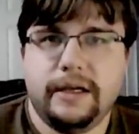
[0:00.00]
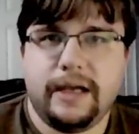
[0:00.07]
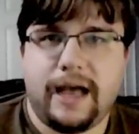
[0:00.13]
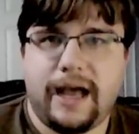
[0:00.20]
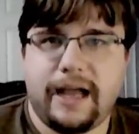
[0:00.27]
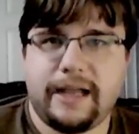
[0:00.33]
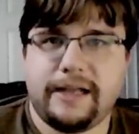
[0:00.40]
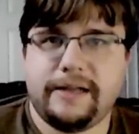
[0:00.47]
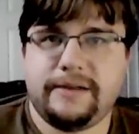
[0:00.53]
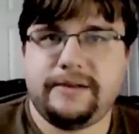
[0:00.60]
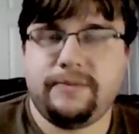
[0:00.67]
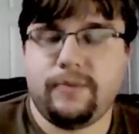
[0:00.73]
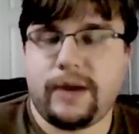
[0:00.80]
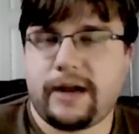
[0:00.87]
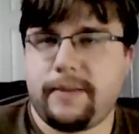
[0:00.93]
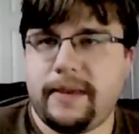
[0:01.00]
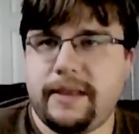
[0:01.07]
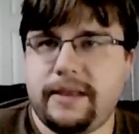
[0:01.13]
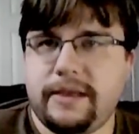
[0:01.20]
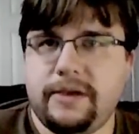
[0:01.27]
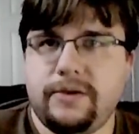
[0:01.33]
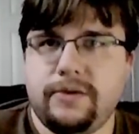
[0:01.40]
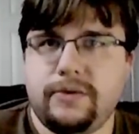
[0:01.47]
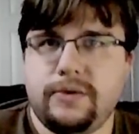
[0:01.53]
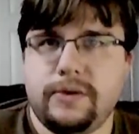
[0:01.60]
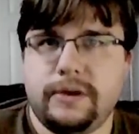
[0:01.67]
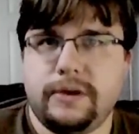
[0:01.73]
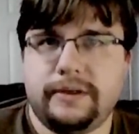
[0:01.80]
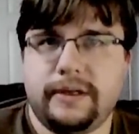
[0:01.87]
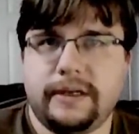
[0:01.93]
I recommend that you
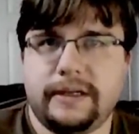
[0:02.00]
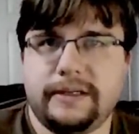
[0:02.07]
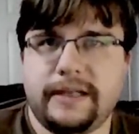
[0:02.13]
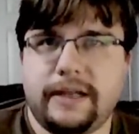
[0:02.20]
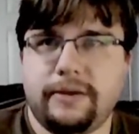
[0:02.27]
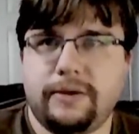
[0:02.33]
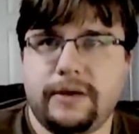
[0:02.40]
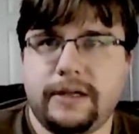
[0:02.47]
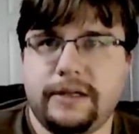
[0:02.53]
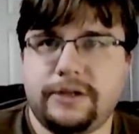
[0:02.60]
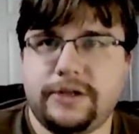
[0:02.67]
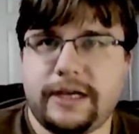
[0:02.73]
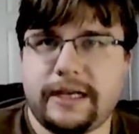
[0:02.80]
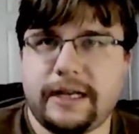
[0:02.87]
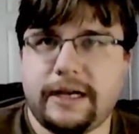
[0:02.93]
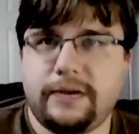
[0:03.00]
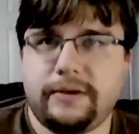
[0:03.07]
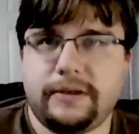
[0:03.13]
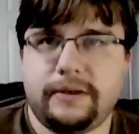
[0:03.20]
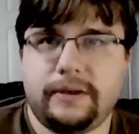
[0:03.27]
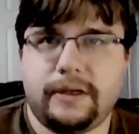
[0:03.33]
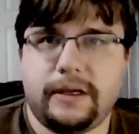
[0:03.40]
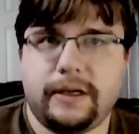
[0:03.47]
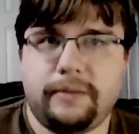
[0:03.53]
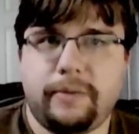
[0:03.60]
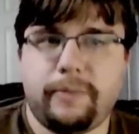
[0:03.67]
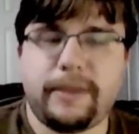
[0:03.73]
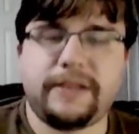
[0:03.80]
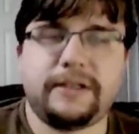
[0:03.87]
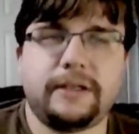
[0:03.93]
download it and check it out. But
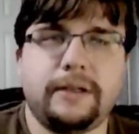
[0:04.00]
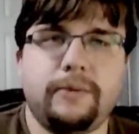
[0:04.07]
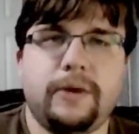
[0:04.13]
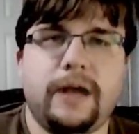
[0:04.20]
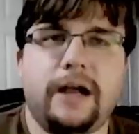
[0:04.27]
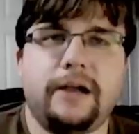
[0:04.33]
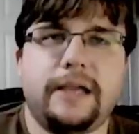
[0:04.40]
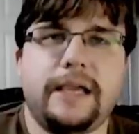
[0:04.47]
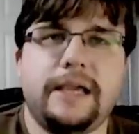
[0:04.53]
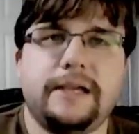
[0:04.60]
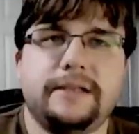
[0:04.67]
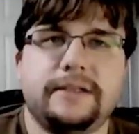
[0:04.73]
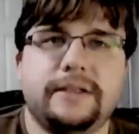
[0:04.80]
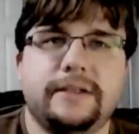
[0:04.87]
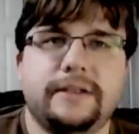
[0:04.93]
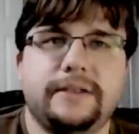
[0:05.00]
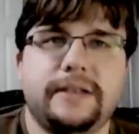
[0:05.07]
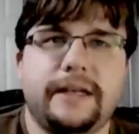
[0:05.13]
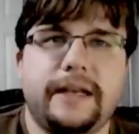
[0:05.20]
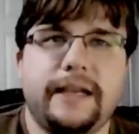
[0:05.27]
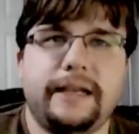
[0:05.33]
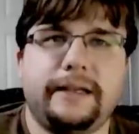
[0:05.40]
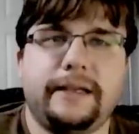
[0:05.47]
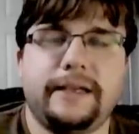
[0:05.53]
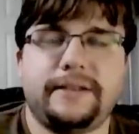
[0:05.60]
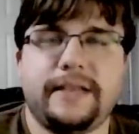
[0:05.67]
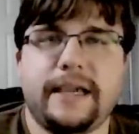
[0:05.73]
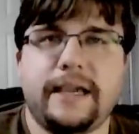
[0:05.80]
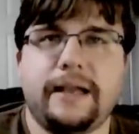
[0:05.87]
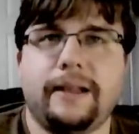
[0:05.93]
basically what Anki is it's
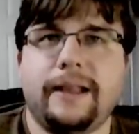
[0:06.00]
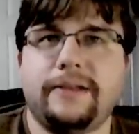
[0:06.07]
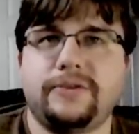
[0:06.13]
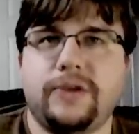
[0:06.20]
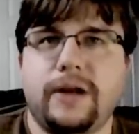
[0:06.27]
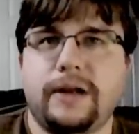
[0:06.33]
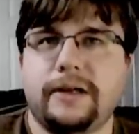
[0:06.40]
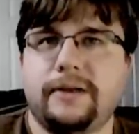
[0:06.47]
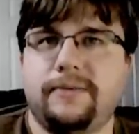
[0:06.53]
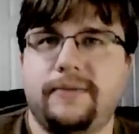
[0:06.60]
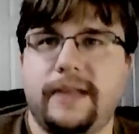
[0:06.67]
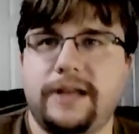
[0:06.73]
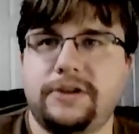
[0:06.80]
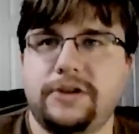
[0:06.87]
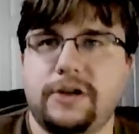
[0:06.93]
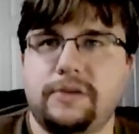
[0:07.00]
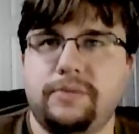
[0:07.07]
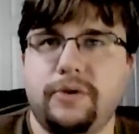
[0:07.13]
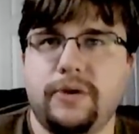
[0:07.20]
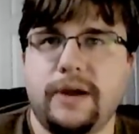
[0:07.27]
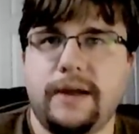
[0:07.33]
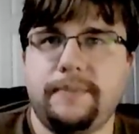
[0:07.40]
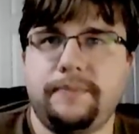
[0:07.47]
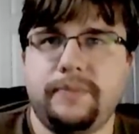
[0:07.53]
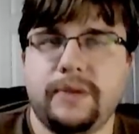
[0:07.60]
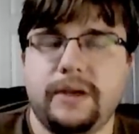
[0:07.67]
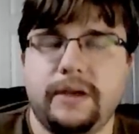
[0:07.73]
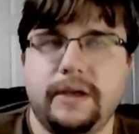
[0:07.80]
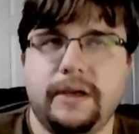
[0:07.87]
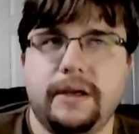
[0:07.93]
a electronic flashcard program
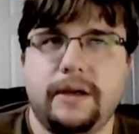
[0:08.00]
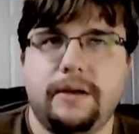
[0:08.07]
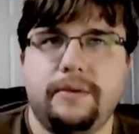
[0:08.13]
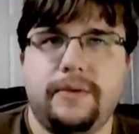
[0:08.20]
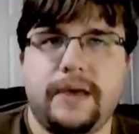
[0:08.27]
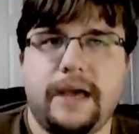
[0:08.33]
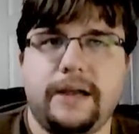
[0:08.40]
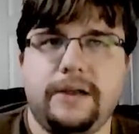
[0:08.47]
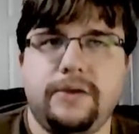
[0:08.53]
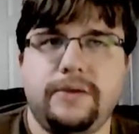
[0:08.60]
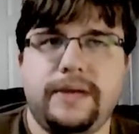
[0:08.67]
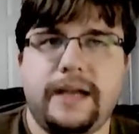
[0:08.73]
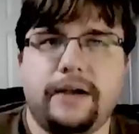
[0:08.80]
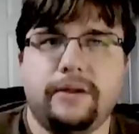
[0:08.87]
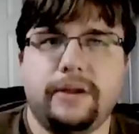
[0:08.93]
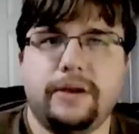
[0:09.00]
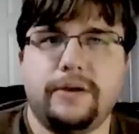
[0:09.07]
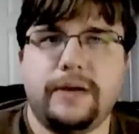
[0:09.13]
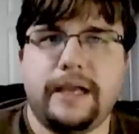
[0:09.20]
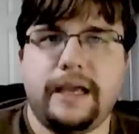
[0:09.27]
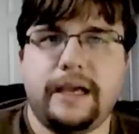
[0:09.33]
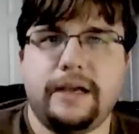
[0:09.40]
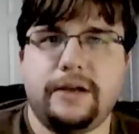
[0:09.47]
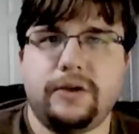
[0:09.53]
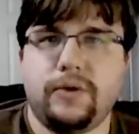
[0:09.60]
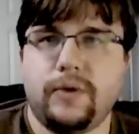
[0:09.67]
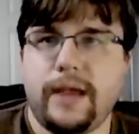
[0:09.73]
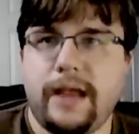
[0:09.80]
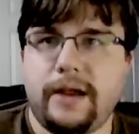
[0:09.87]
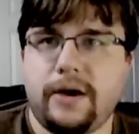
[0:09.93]
that you download and
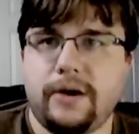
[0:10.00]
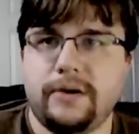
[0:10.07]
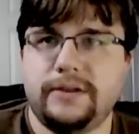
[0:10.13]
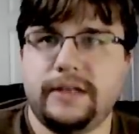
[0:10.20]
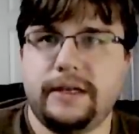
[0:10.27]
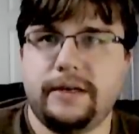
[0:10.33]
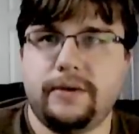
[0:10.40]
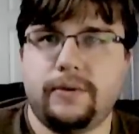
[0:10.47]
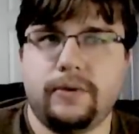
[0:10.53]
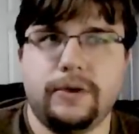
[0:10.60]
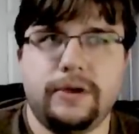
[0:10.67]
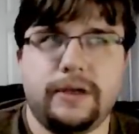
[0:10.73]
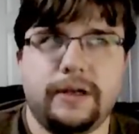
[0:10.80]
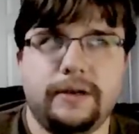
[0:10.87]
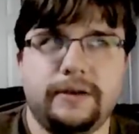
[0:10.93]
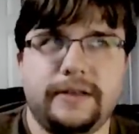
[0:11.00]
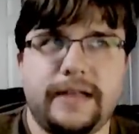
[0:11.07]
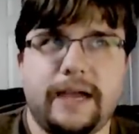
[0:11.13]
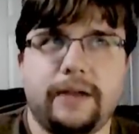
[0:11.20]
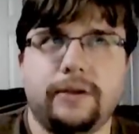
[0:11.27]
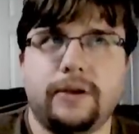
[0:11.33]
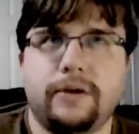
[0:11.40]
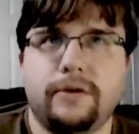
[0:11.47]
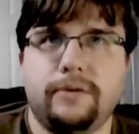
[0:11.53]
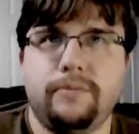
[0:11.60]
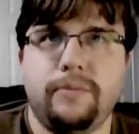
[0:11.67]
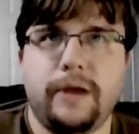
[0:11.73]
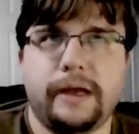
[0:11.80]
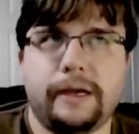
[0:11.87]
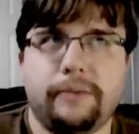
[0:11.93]
create cards in, or you can download
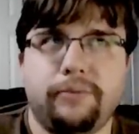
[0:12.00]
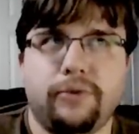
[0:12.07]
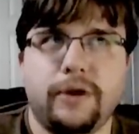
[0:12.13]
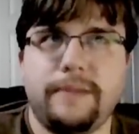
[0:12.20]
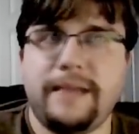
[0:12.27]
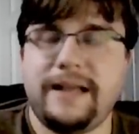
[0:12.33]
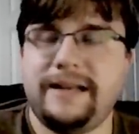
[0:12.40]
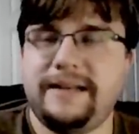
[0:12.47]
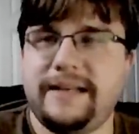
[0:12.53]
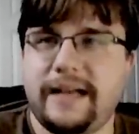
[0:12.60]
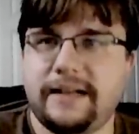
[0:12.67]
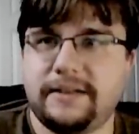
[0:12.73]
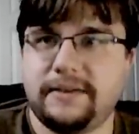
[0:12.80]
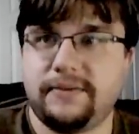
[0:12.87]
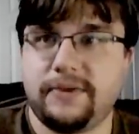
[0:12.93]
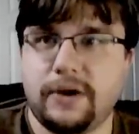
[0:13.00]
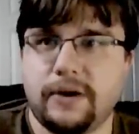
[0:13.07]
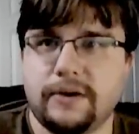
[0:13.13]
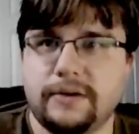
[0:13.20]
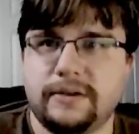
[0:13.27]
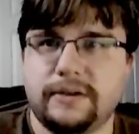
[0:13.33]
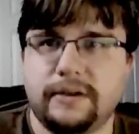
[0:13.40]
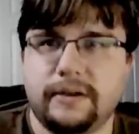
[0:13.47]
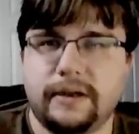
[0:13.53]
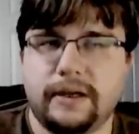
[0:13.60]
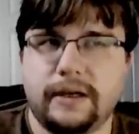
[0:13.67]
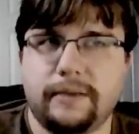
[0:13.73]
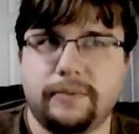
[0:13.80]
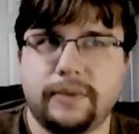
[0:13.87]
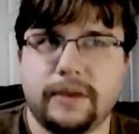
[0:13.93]
pre-made decks of cards.
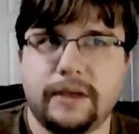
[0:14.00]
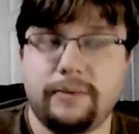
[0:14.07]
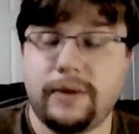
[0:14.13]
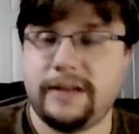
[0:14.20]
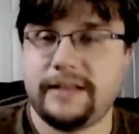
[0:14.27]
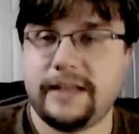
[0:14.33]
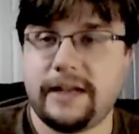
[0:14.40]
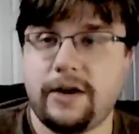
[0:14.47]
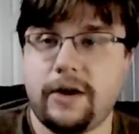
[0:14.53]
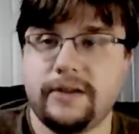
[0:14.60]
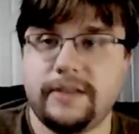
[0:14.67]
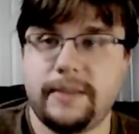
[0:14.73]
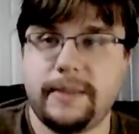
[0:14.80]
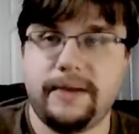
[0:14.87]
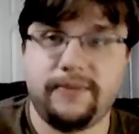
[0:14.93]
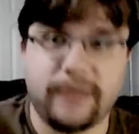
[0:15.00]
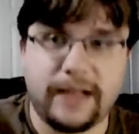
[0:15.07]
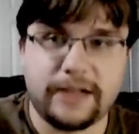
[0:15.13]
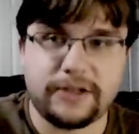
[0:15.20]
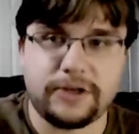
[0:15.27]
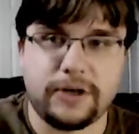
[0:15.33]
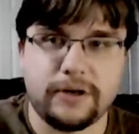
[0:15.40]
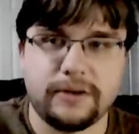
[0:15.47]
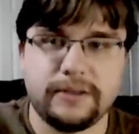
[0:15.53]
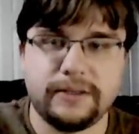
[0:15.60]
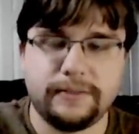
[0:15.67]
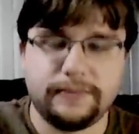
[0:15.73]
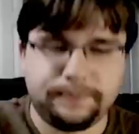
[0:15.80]
And when I say cards, I mean flashcards.